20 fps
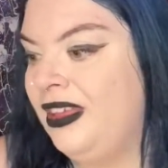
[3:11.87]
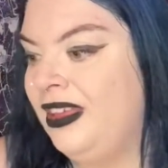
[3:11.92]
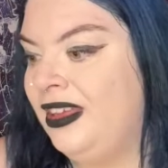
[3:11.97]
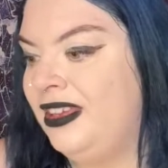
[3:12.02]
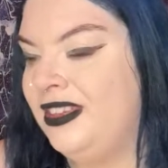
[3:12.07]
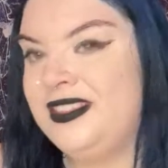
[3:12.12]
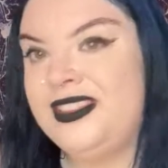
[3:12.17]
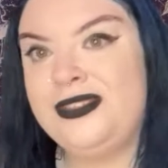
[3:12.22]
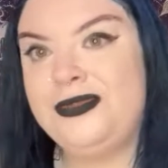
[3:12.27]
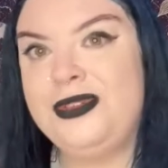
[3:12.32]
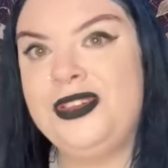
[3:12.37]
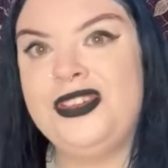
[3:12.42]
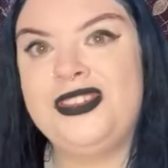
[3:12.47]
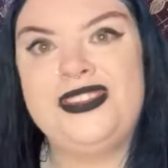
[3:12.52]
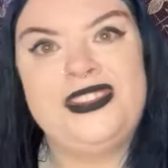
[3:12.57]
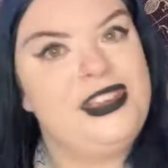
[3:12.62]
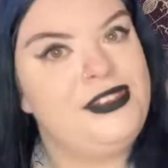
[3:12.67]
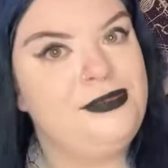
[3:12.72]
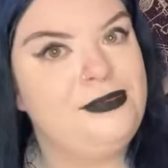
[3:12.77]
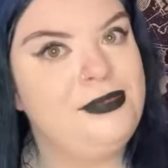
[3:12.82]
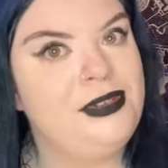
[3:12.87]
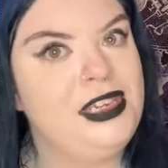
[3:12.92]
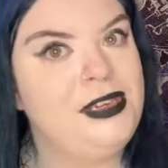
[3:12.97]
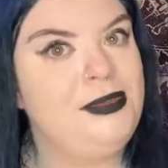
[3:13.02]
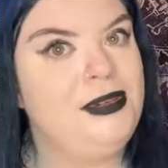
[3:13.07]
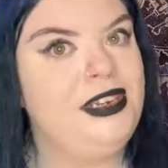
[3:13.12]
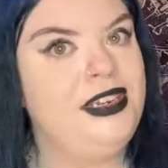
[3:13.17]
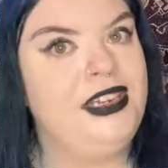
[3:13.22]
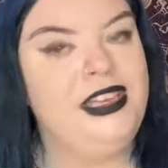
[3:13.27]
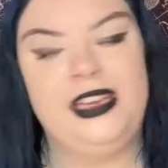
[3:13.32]
It says we've got seven
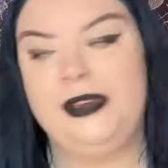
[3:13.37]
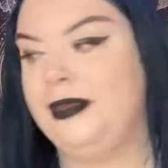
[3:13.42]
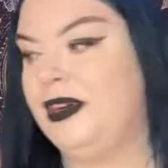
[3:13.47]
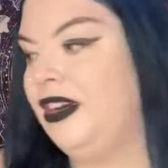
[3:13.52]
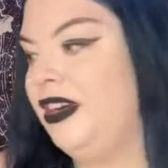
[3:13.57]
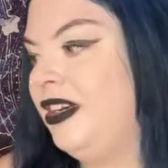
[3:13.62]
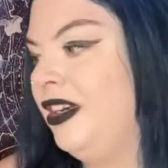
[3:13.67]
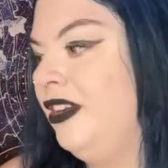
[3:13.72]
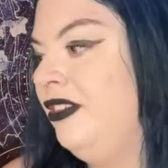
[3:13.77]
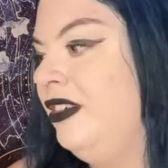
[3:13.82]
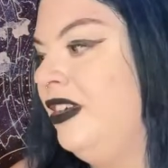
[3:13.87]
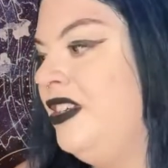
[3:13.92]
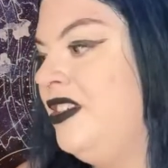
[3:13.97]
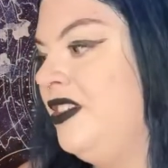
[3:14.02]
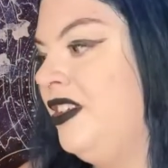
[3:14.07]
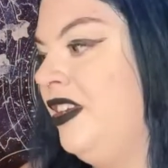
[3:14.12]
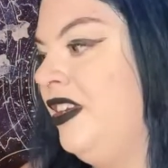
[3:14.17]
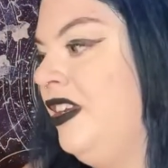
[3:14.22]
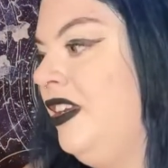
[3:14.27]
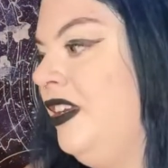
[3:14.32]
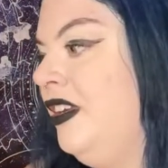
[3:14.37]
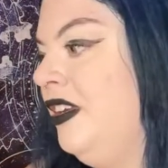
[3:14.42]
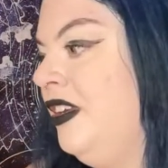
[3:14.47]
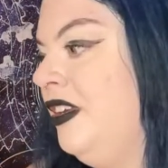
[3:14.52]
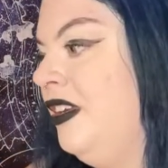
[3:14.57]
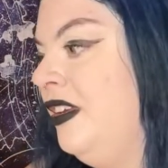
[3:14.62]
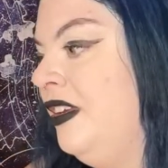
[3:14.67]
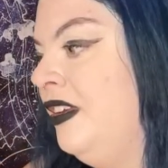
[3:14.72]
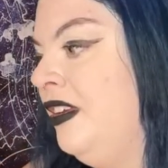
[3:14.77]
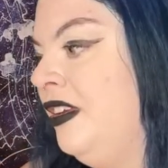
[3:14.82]
people in here, but I can only see
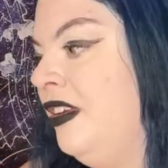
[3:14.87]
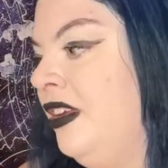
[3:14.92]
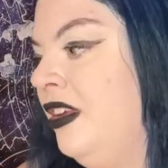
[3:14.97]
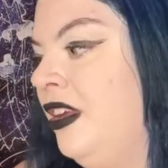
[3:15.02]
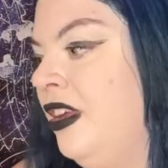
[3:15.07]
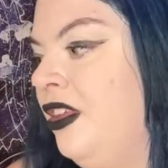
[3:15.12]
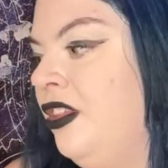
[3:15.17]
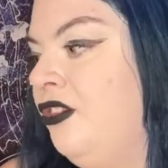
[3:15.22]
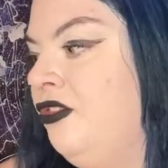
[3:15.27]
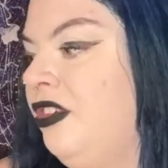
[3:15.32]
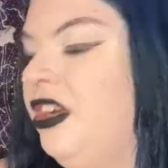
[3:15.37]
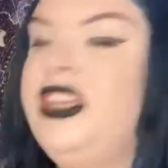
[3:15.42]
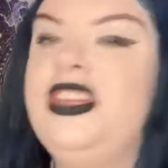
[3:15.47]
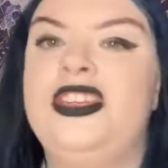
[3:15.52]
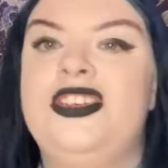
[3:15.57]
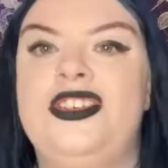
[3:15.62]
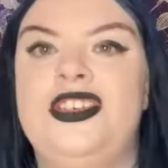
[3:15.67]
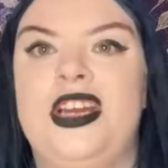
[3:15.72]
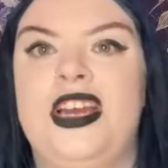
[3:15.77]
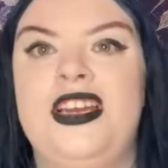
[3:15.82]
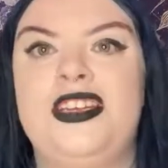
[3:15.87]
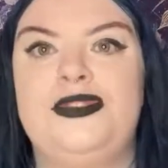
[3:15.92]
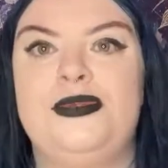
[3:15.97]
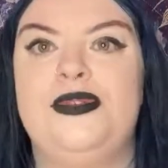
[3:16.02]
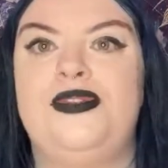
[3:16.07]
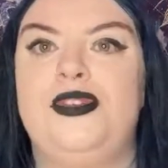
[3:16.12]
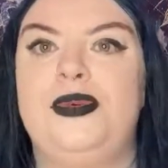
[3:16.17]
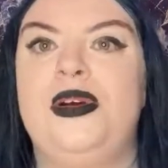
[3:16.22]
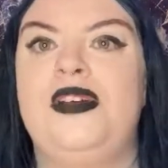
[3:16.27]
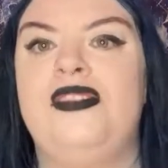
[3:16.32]
three in the chat. So
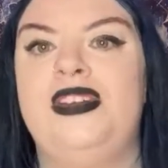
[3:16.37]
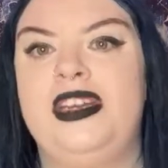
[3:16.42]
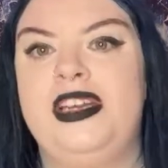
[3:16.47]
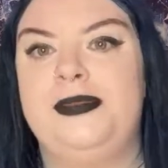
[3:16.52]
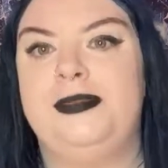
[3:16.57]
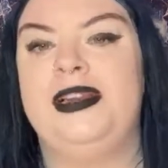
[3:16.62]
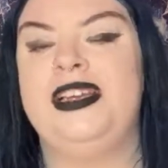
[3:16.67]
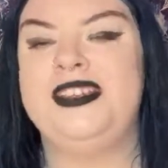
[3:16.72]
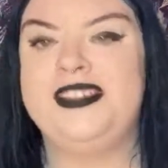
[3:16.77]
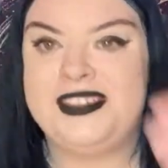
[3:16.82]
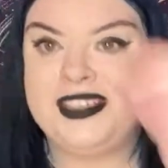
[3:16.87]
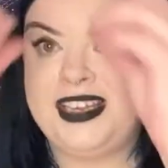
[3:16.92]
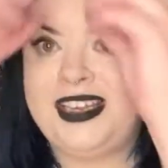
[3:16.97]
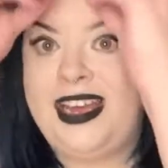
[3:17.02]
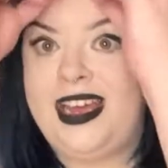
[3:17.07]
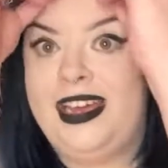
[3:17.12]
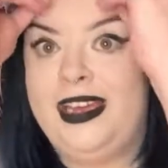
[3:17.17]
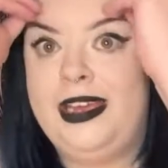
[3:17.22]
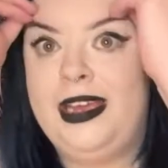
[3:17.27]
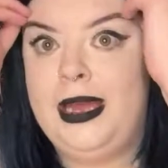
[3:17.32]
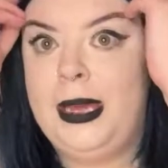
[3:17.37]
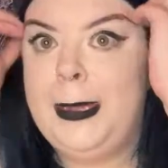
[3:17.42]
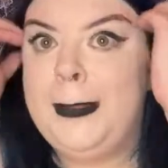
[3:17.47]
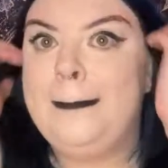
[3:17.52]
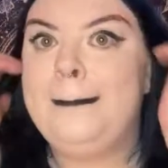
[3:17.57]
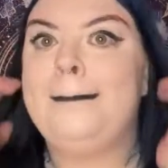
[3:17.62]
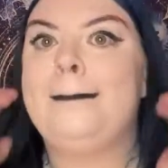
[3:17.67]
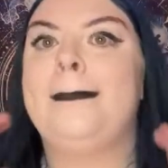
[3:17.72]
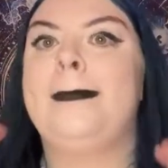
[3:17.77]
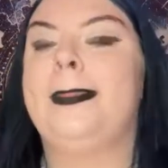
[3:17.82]
if you are in here, please say hey.
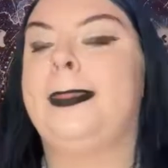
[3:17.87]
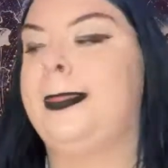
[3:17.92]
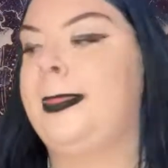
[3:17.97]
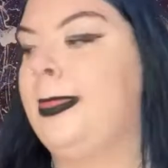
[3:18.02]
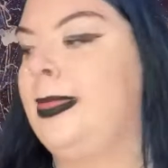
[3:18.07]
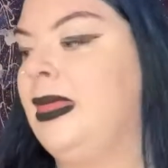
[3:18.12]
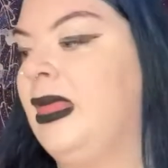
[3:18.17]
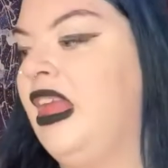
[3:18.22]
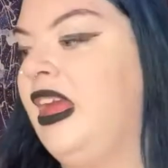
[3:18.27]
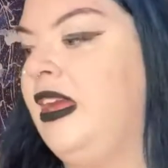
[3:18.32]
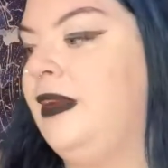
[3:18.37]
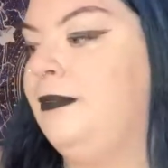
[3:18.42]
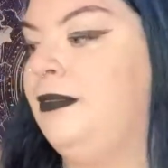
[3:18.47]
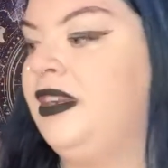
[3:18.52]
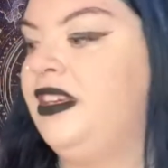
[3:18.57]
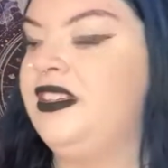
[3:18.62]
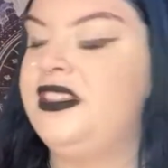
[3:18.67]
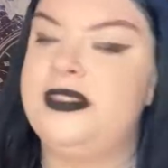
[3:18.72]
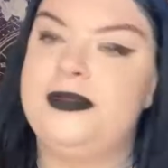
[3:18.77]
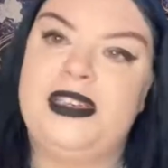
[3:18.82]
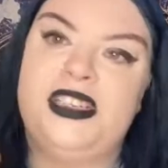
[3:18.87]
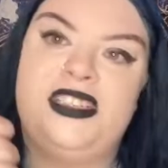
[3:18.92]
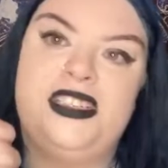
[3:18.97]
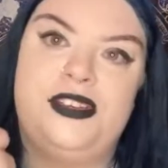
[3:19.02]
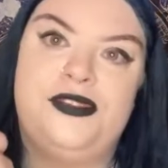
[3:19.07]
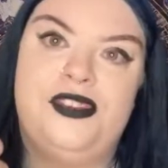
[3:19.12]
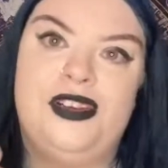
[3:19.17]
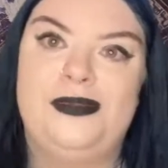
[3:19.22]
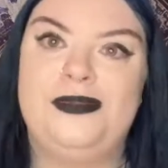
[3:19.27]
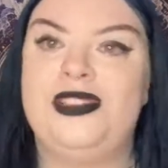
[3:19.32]
And please smash
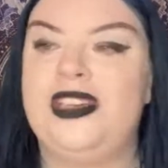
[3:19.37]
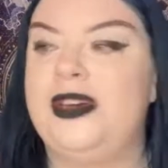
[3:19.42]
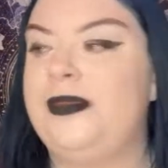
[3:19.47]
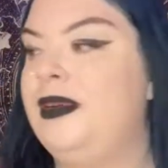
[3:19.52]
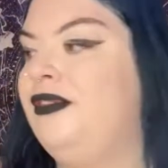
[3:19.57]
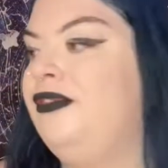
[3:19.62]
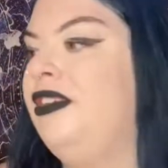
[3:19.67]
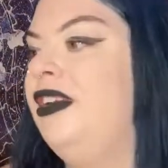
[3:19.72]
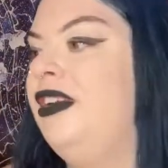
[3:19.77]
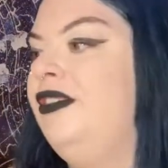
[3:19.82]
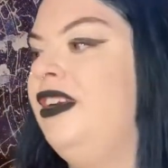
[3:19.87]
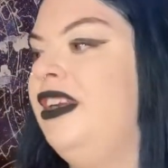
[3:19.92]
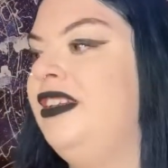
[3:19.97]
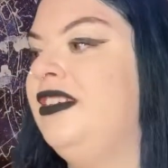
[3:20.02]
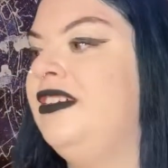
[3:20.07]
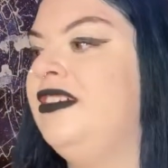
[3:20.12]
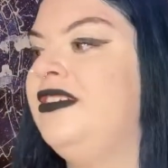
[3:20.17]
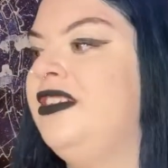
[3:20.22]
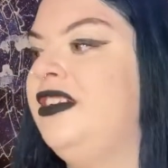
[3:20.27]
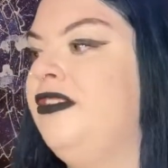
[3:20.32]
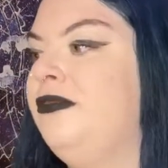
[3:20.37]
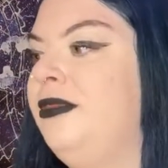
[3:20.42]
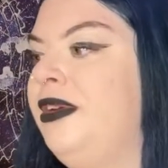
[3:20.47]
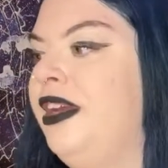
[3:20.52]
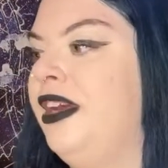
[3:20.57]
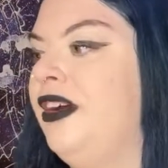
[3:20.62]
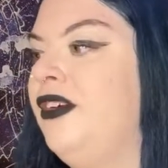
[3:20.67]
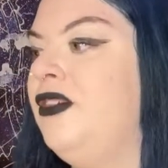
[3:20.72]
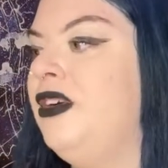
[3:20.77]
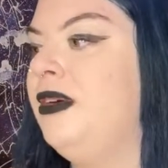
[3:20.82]
that thumbs up. It really, really does help me
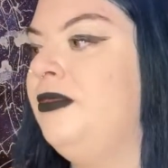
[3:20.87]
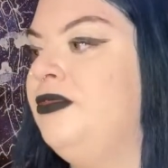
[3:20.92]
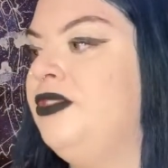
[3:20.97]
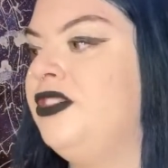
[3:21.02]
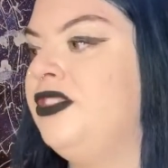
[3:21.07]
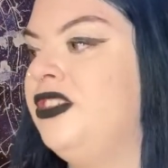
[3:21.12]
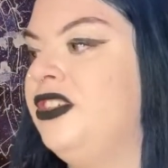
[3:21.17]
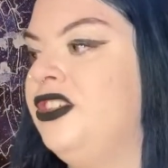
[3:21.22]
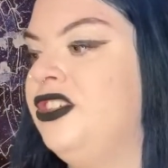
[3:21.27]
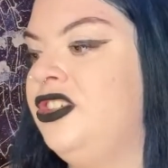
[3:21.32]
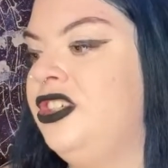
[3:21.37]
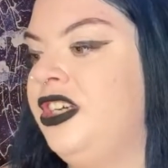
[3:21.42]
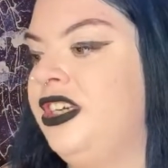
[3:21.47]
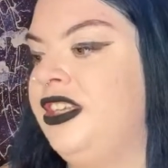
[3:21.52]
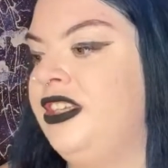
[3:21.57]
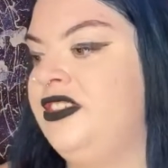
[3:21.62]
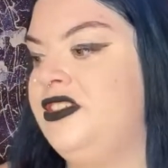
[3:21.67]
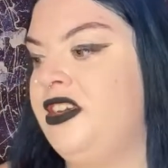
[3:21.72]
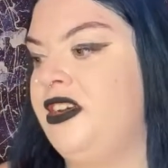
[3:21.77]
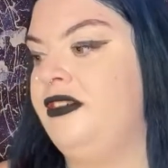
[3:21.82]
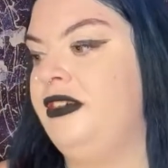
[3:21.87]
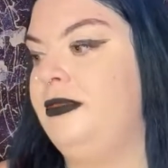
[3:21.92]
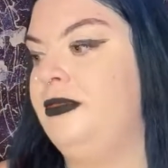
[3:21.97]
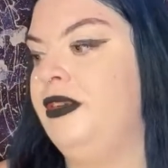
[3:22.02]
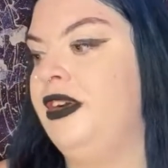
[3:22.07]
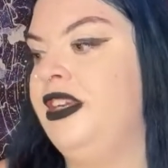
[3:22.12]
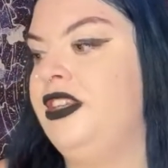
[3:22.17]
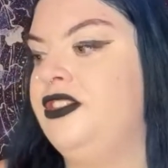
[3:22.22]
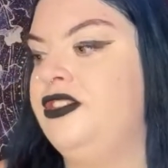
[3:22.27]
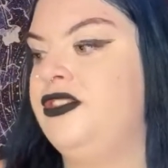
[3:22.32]
out. I'm just going to share this out in
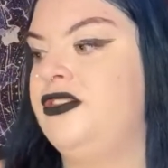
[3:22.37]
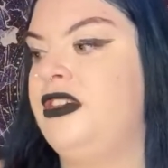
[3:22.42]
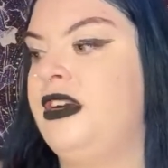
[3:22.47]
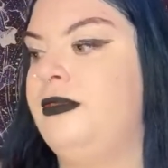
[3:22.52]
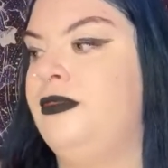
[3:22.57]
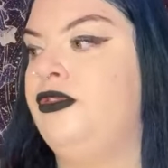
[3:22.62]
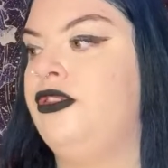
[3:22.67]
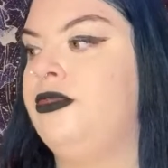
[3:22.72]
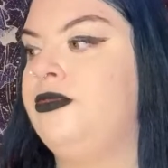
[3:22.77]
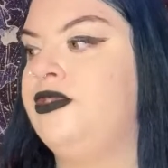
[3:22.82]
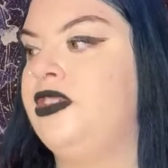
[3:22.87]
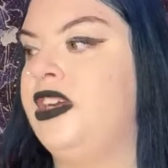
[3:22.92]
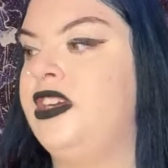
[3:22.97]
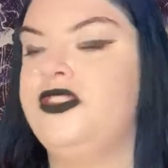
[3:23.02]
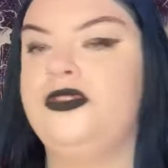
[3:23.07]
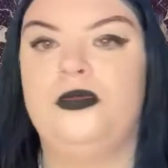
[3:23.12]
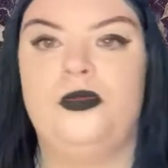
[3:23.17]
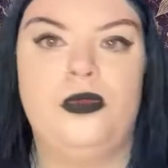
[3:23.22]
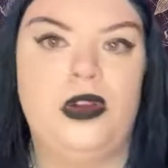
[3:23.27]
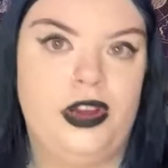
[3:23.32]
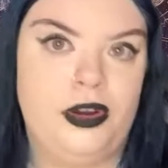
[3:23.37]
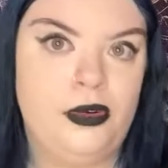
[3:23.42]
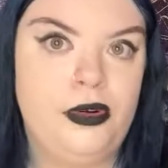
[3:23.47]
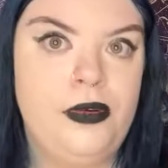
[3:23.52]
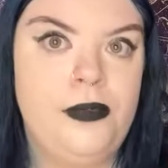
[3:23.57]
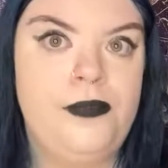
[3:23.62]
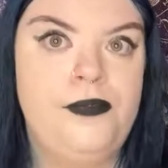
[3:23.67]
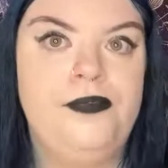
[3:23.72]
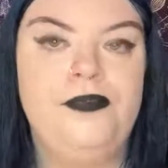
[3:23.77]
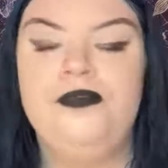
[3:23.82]
my Instagram groups as
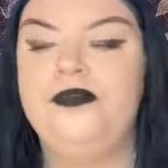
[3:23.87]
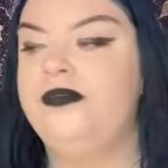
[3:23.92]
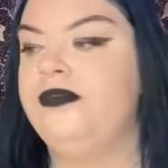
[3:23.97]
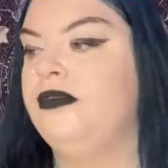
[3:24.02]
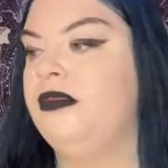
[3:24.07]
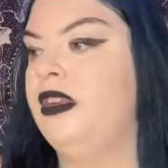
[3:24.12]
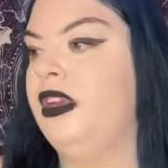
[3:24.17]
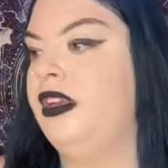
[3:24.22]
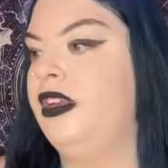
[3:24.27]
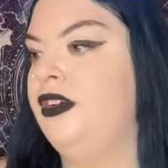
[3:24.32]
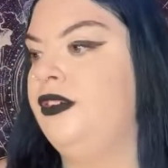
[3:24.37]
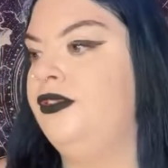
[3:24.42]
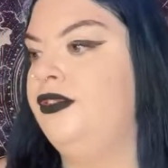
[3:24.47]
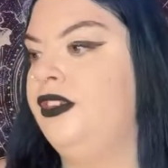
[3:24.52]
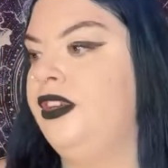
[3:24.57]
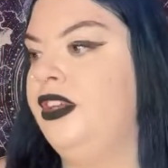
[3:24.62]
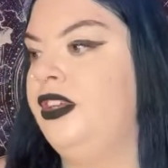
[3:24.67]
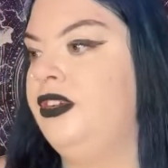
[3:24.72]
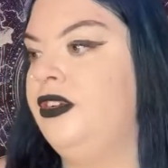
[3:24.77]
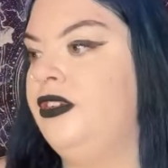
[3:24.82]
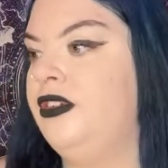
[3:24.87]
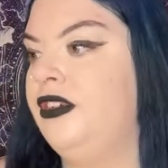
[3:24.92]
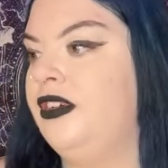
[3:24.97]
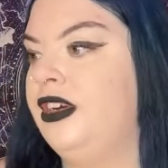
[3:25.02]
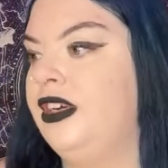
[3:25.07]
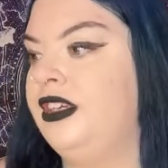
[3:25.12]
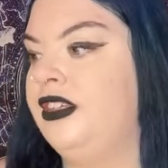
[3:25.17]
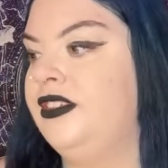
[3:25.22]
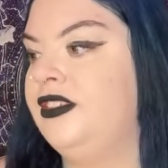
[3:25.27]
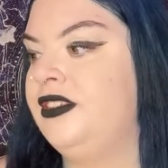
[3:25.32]
well. And hopefully you
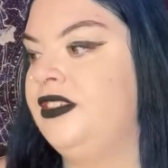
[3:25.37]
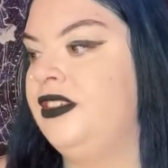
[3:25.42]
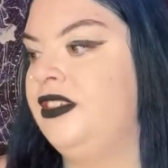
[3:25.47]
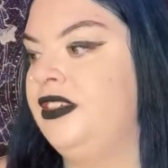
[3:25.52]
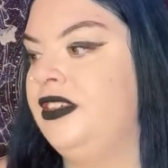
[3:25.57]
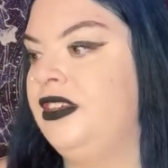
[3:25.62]
guys